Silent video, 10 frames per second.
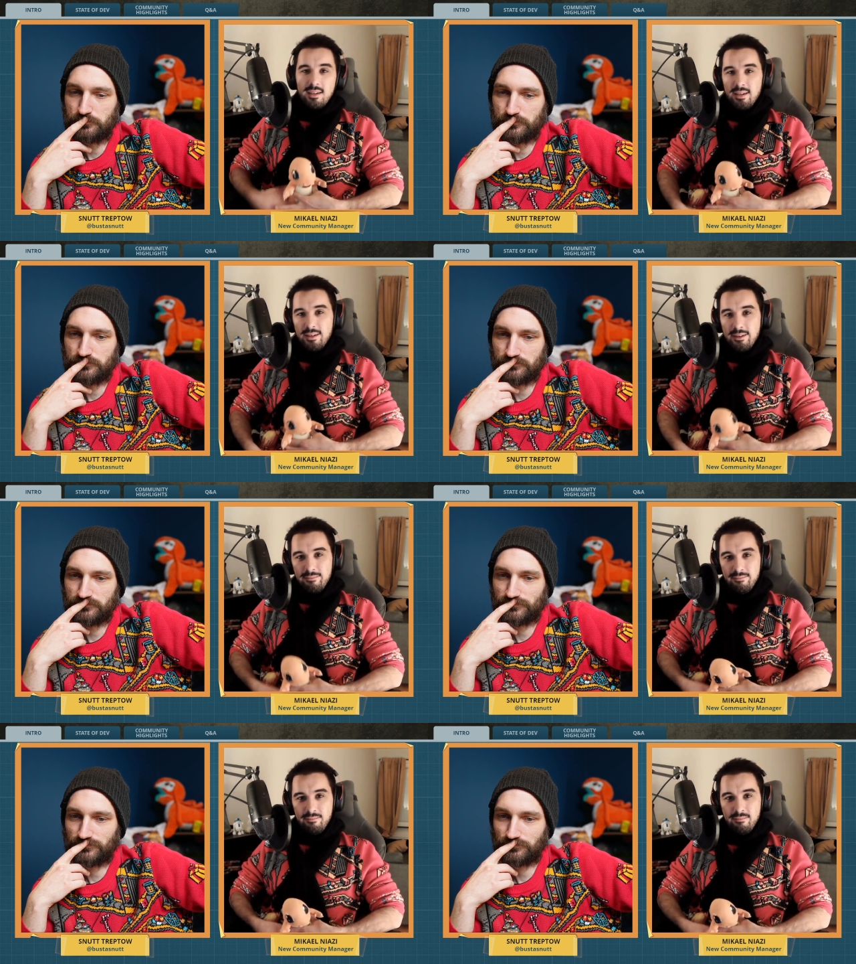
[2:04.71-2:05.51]

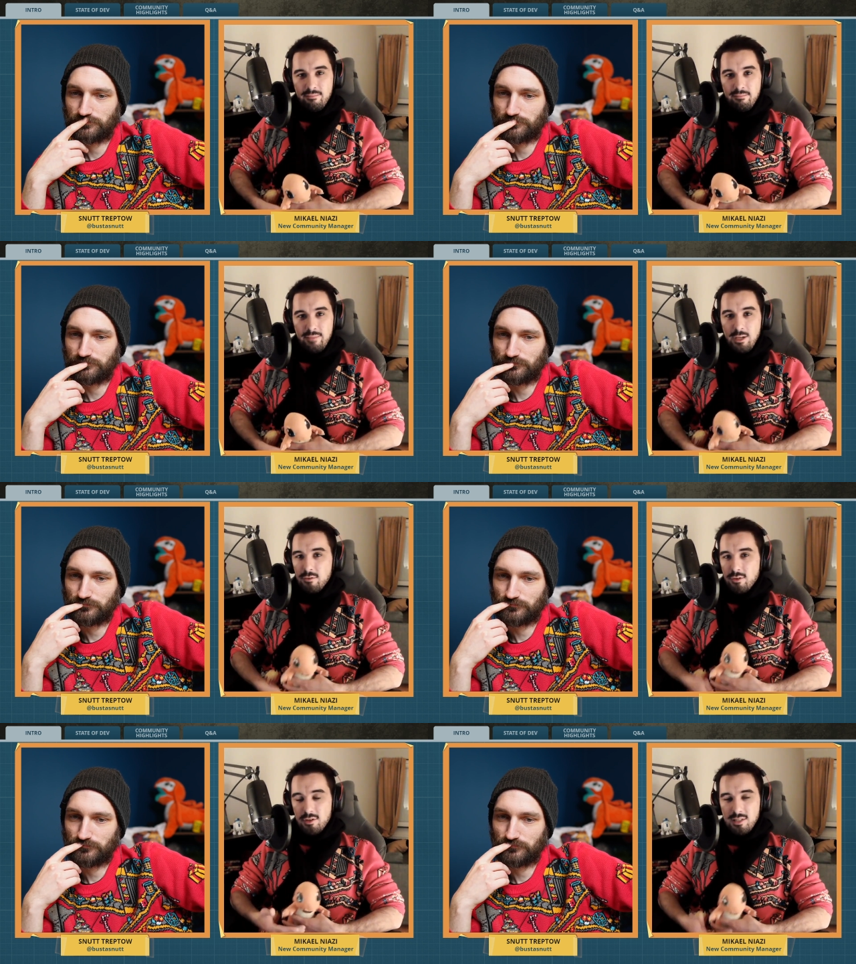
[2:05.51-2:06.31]
Speaker 1: Um, and
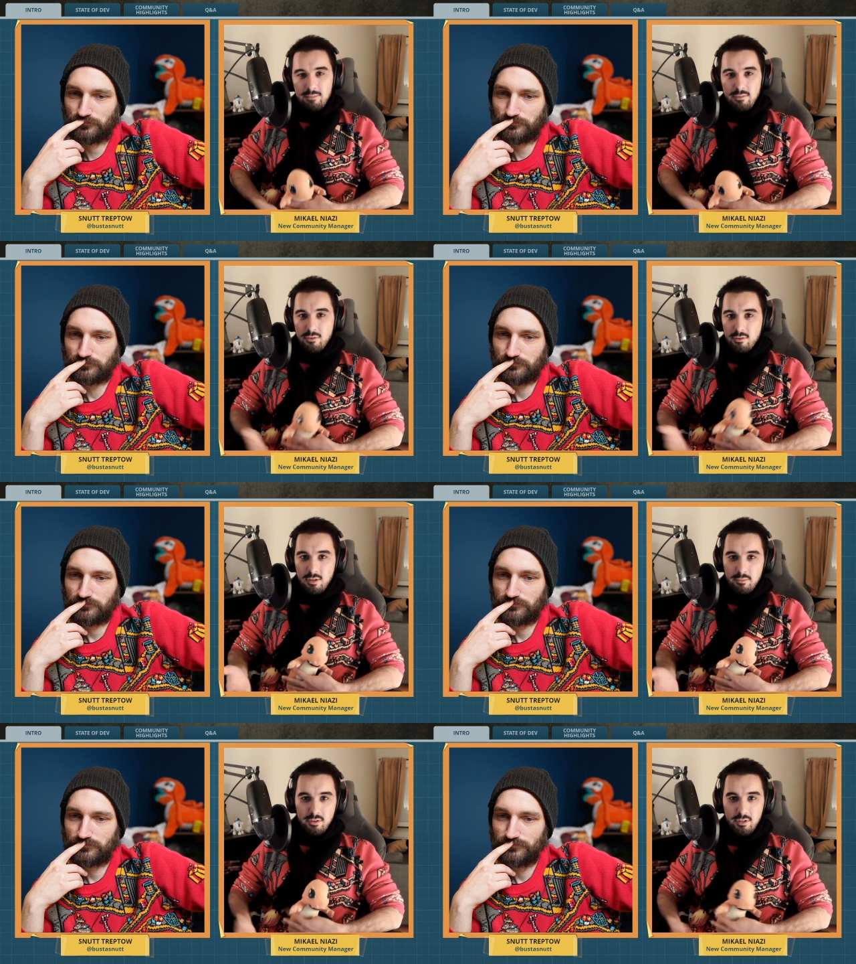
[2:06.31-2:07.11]
of course, like before
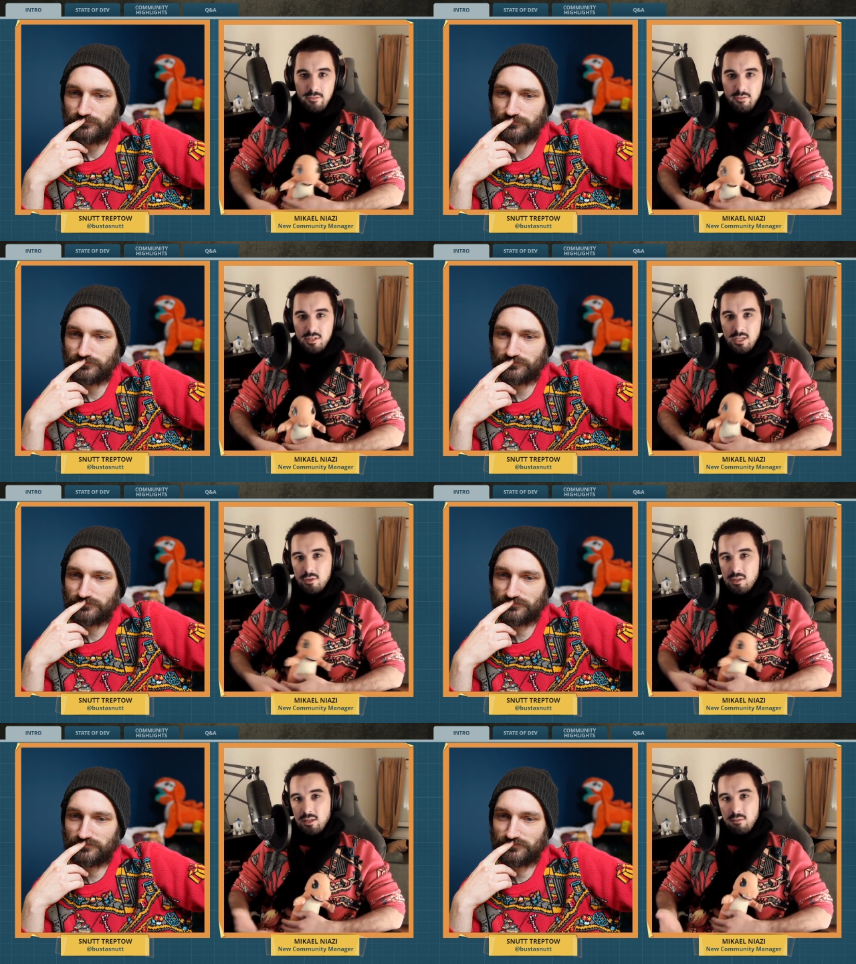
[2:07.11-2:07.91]
coming to the office, I
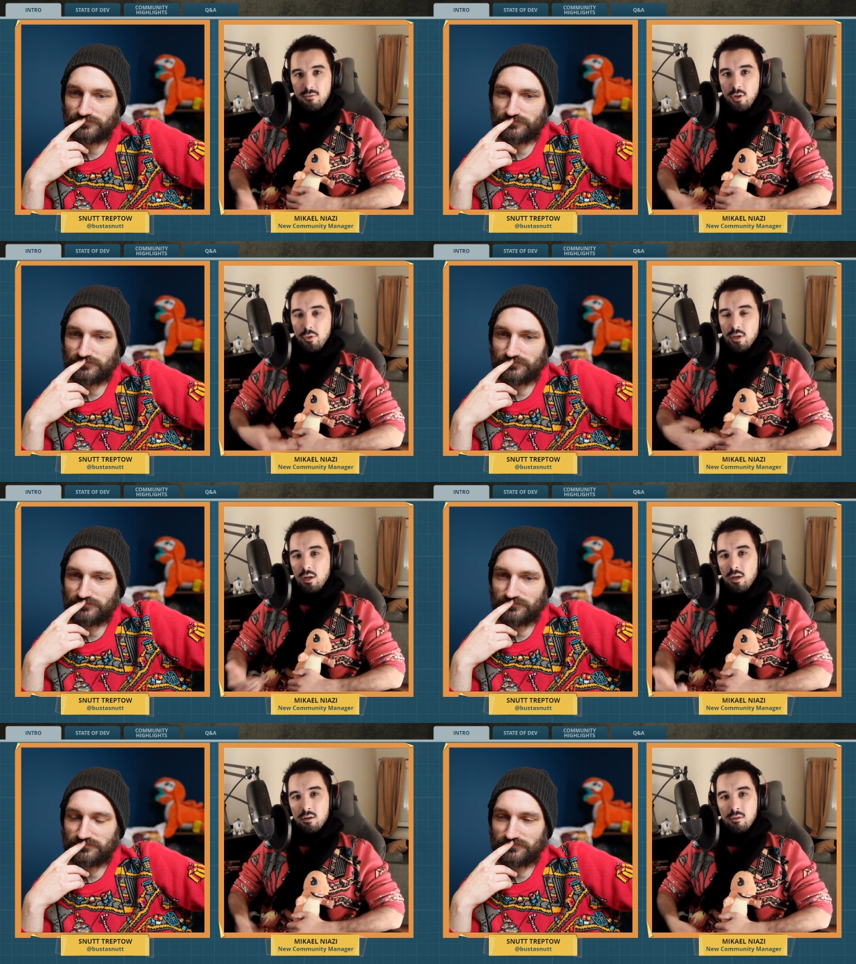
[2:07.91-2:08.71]
was like following
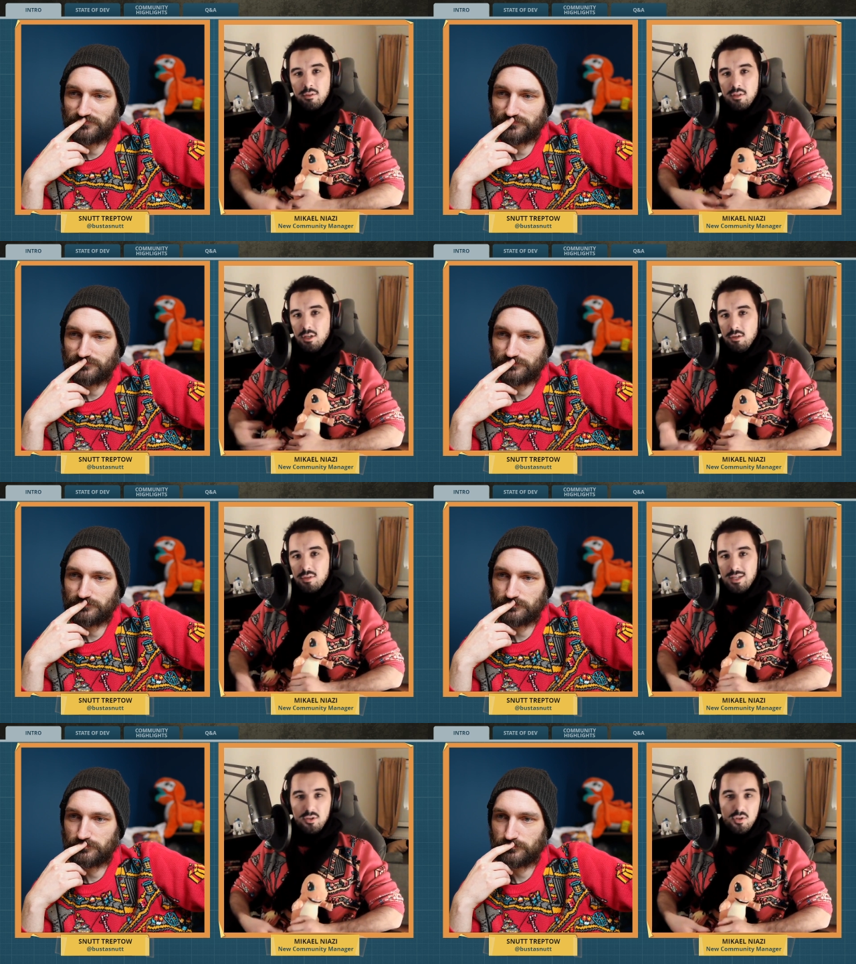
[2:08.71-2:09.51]
along with the
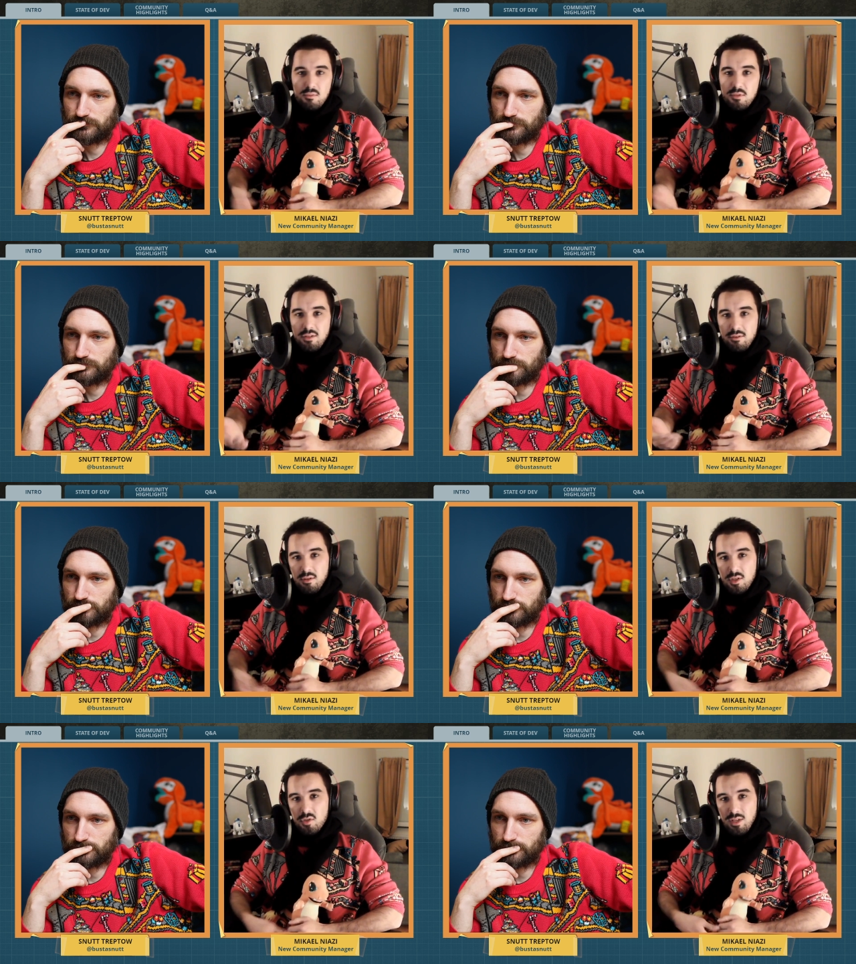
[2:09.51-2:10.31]
news and just
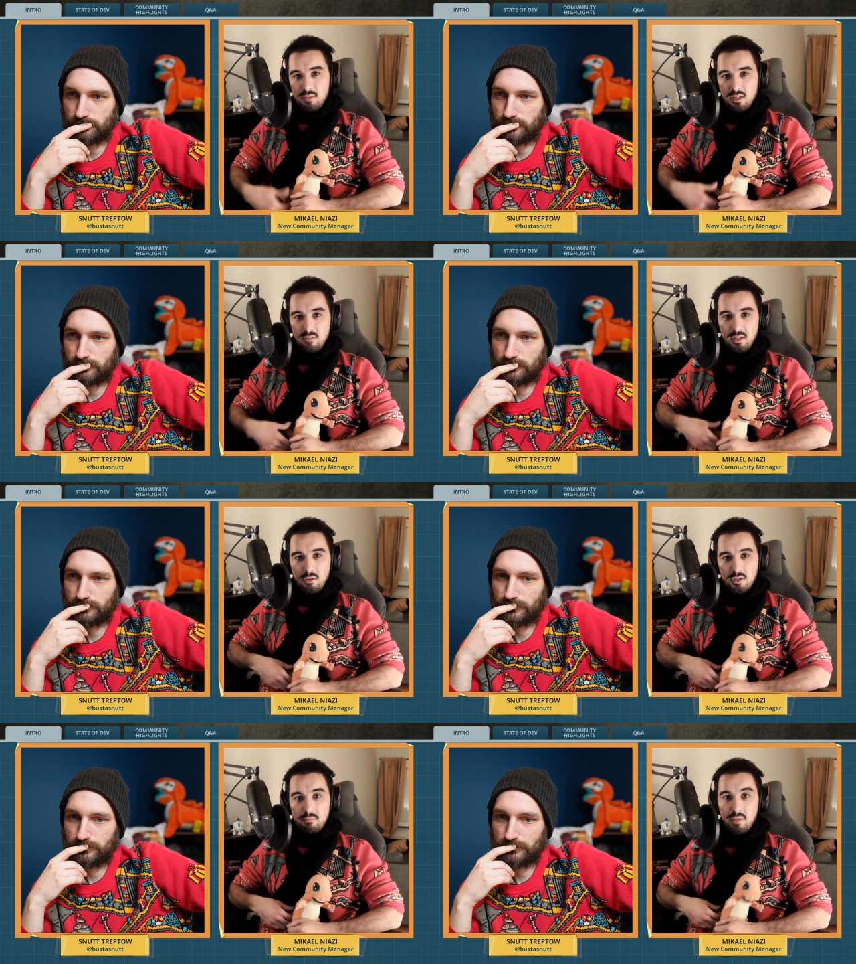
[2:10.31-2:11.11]
general streams and
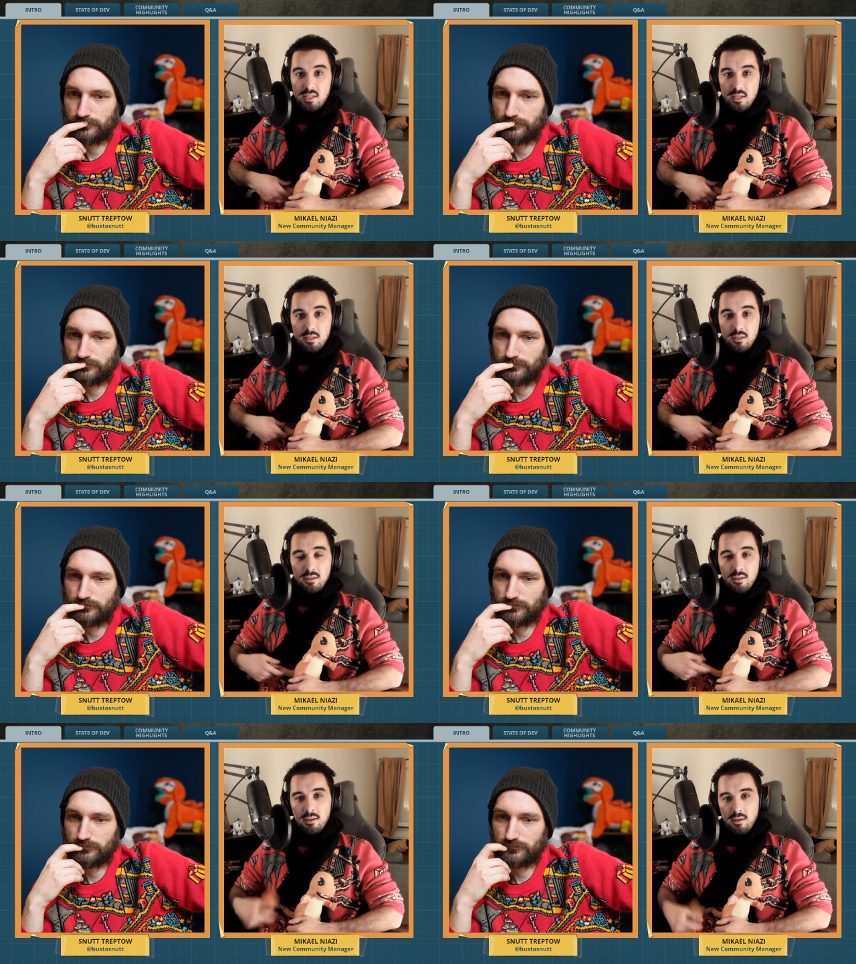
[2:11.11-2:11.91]
videos best I could.